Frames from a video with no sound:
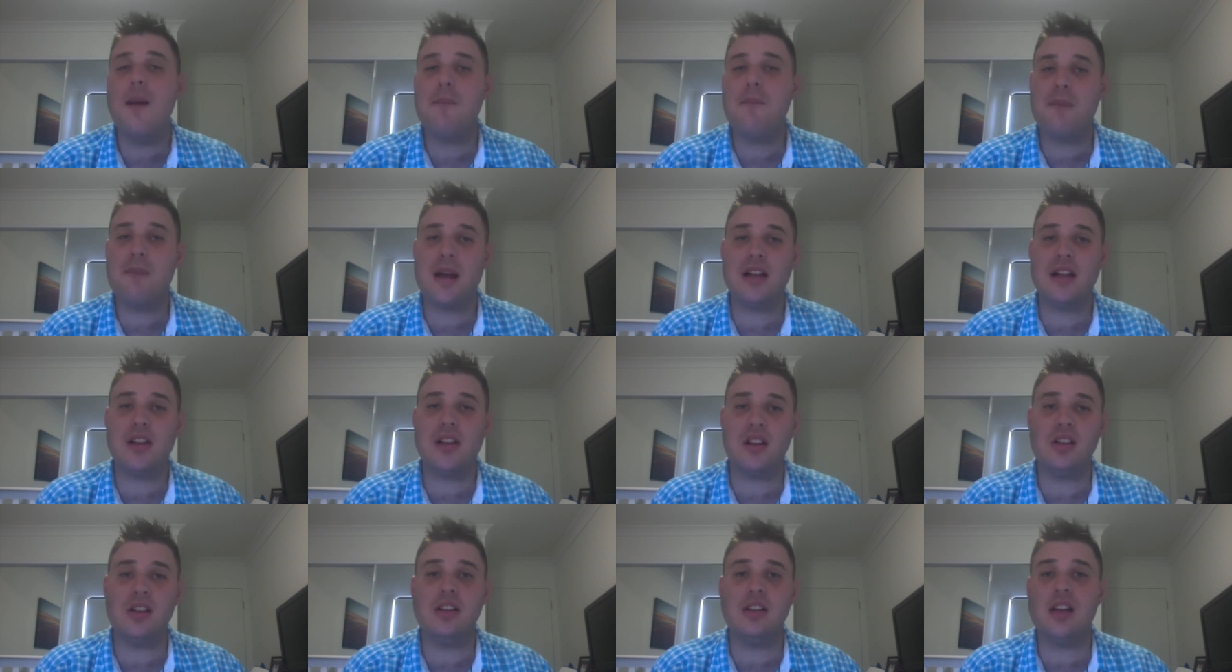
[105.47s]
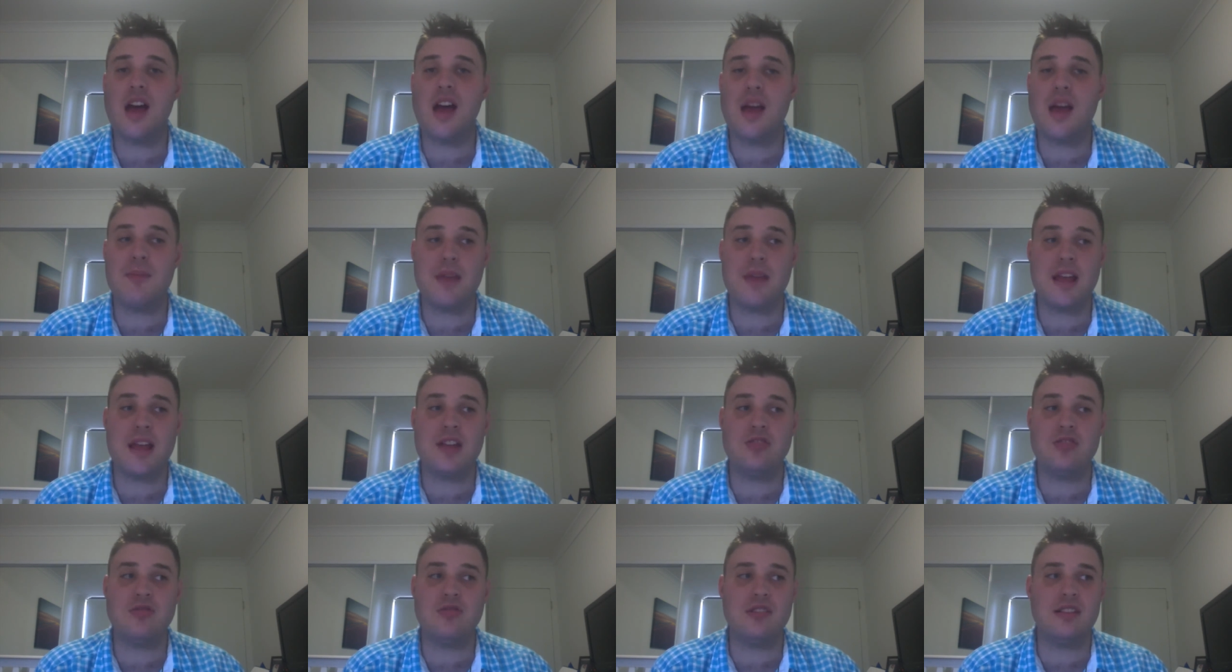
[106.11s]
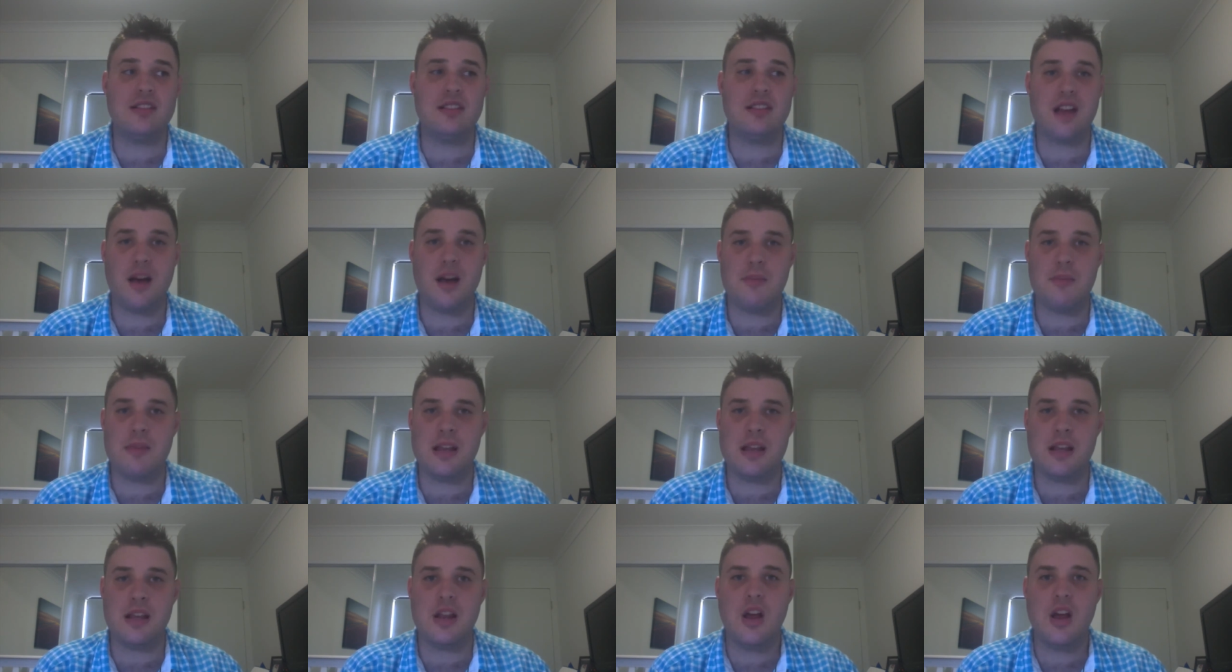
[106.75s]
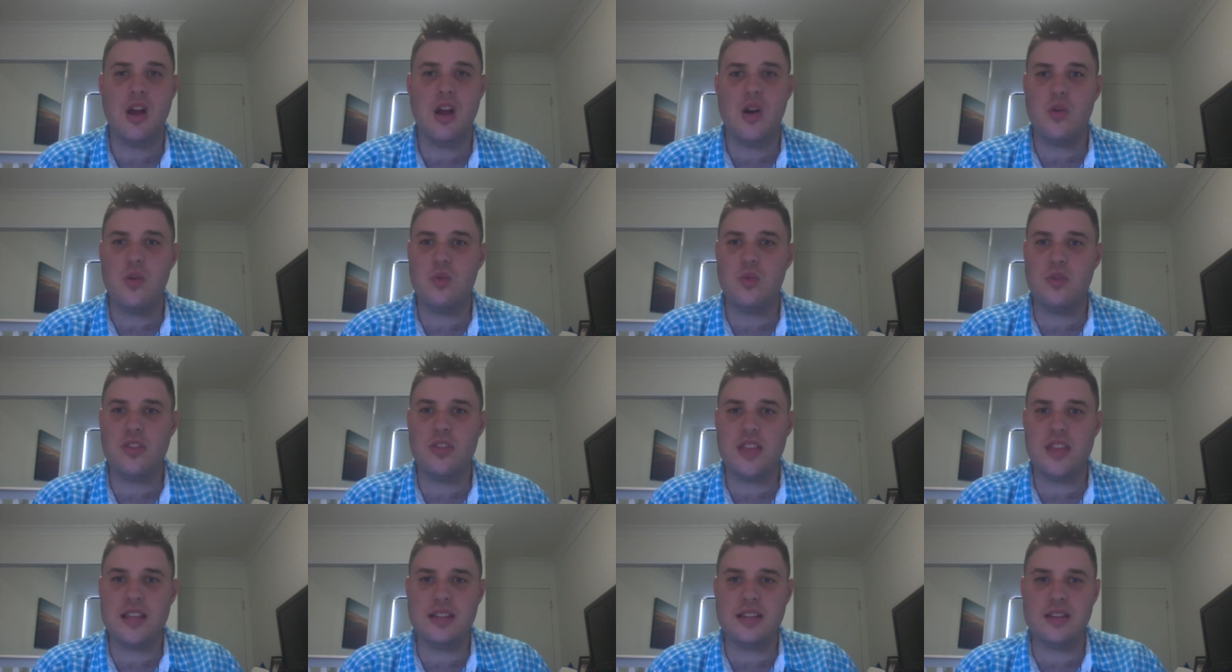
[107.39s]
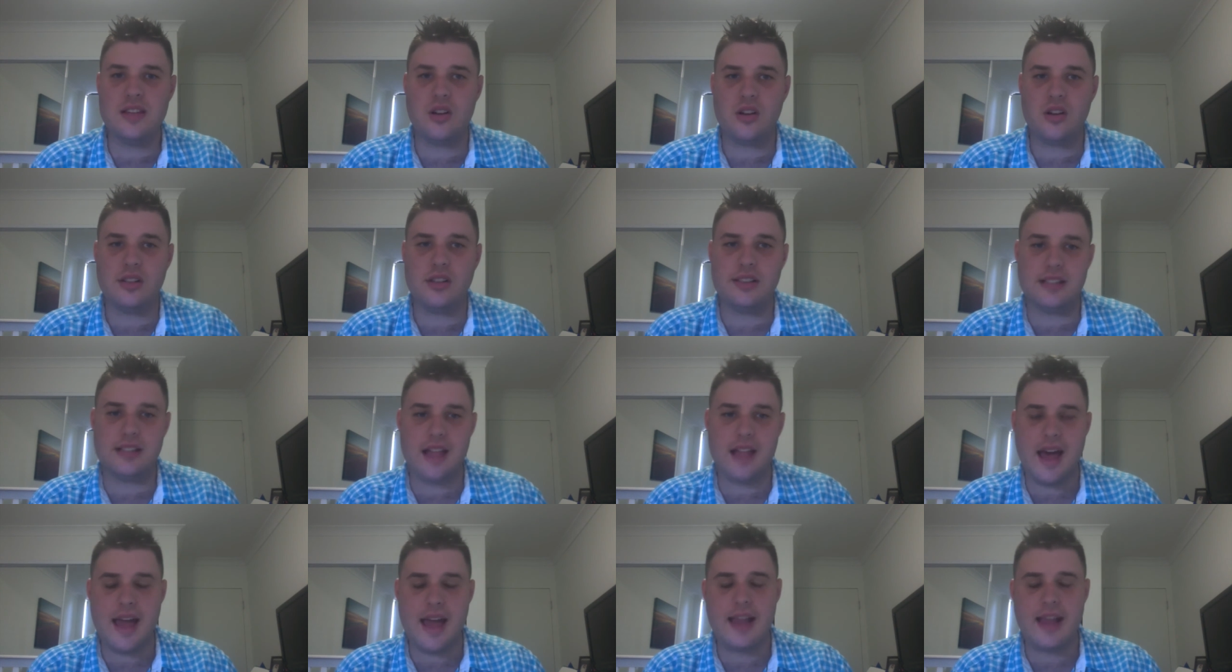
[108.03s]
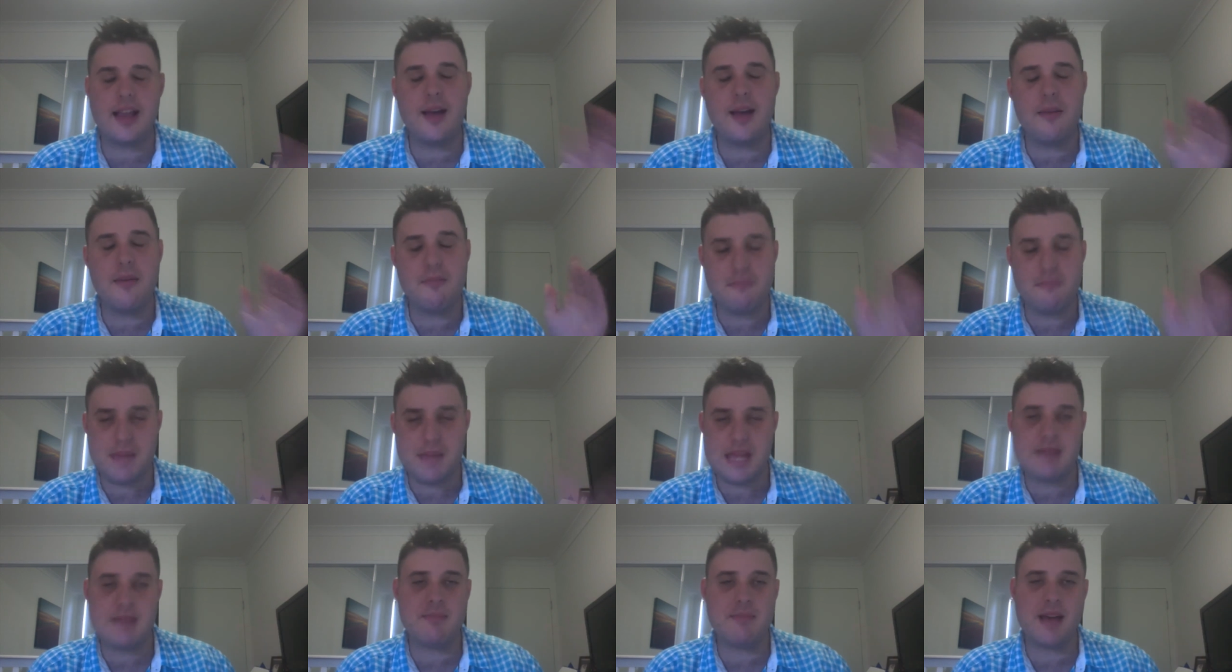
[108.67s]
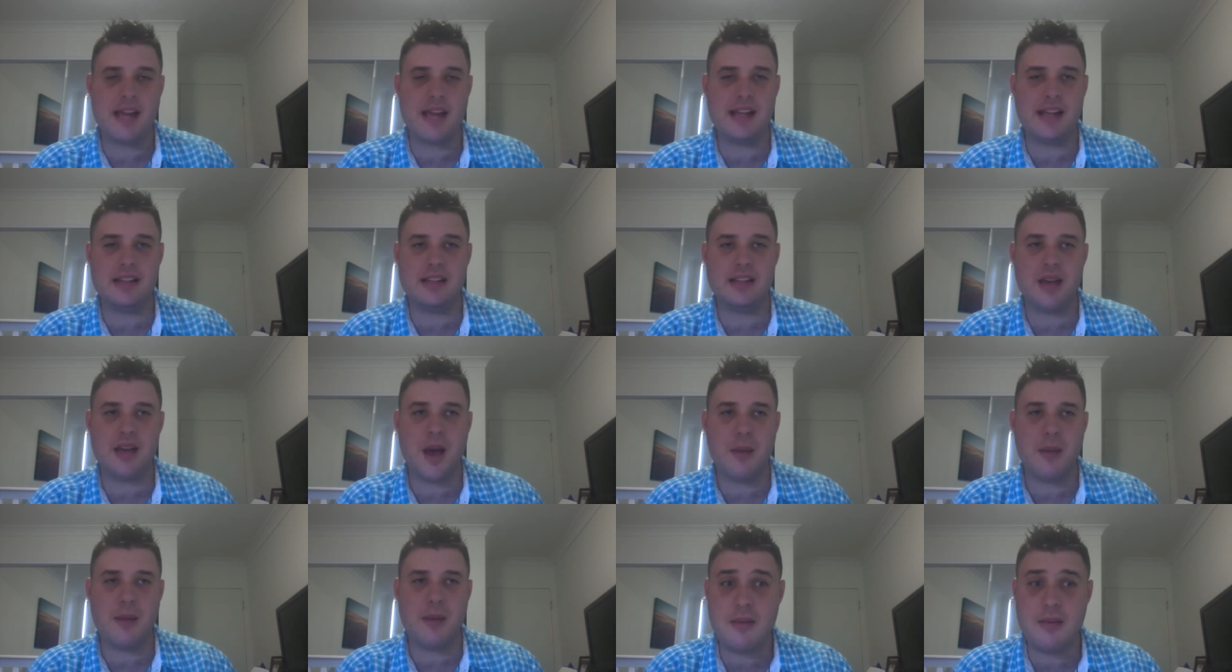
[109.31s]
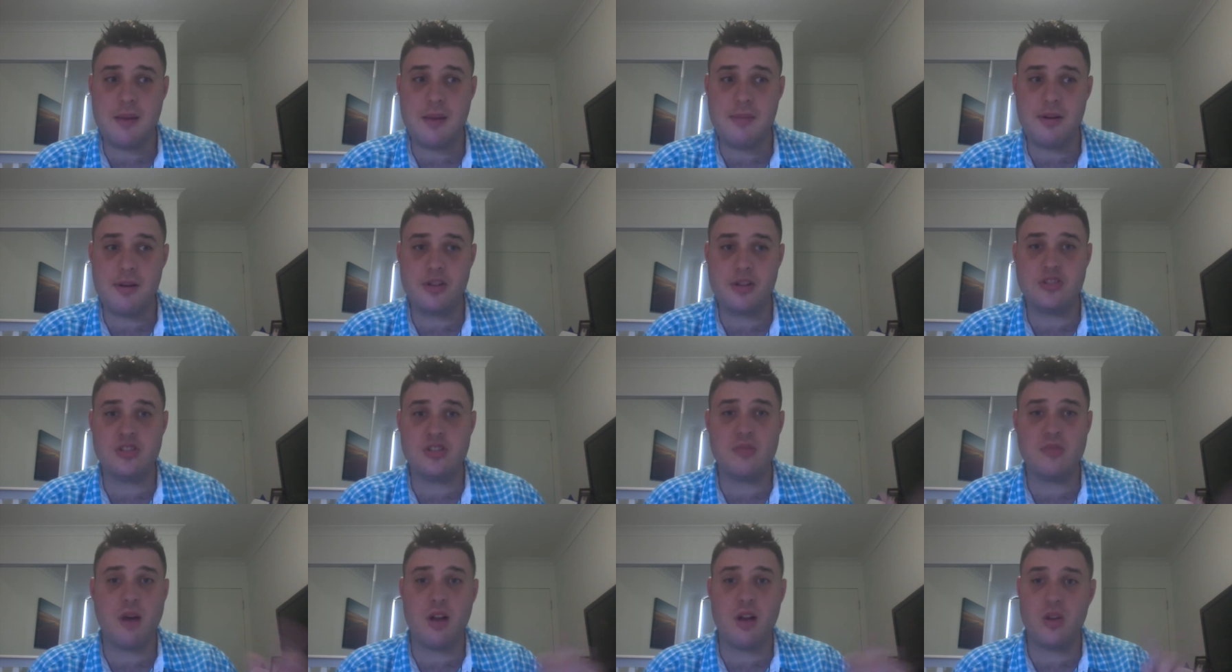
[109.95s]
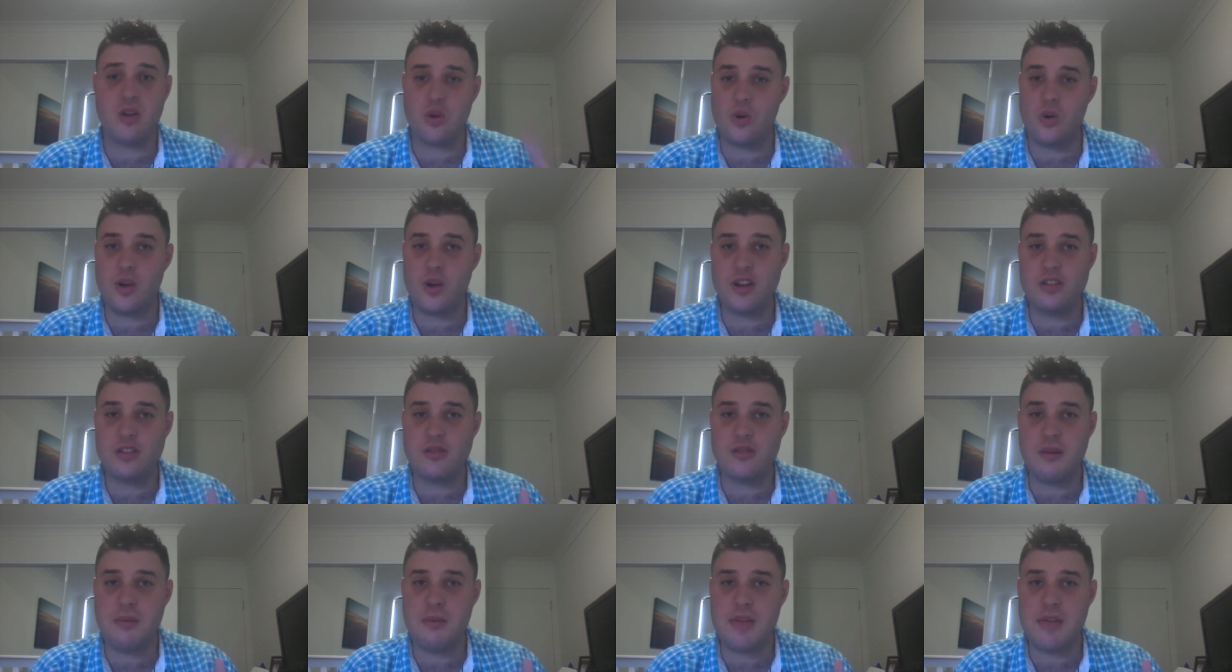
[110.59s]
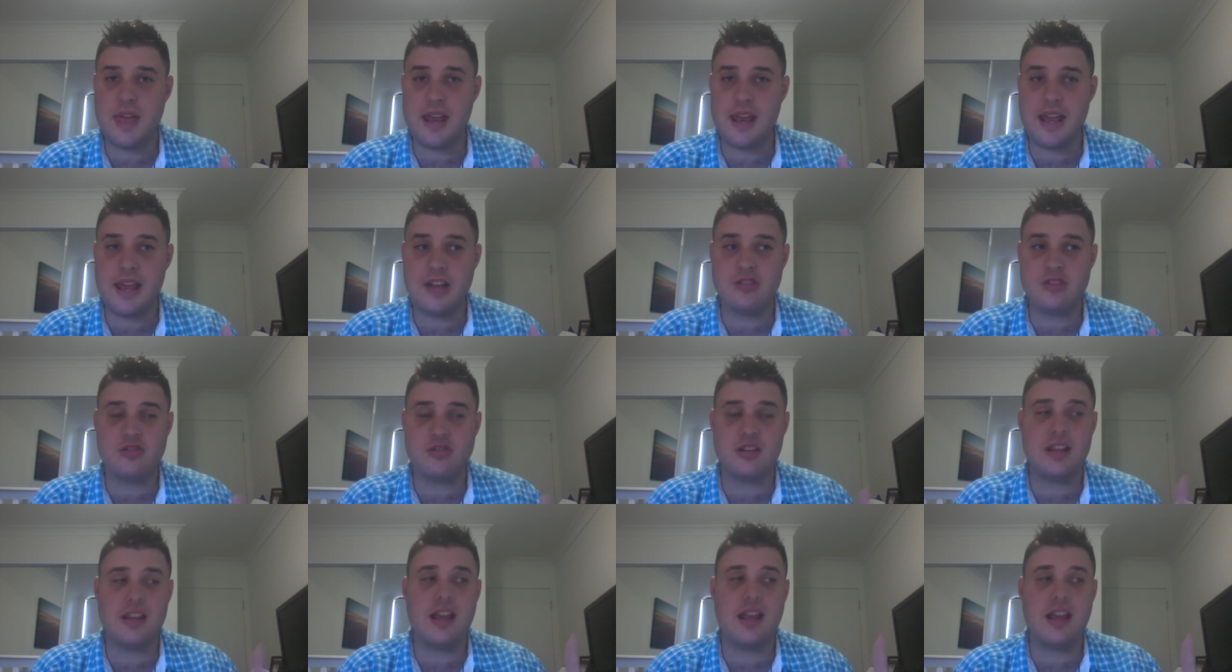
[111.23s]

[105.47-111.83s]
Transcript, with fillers: But a lot of time entries come in with these songs like Me and My Guitar by Belgium. I'll always remember that entry.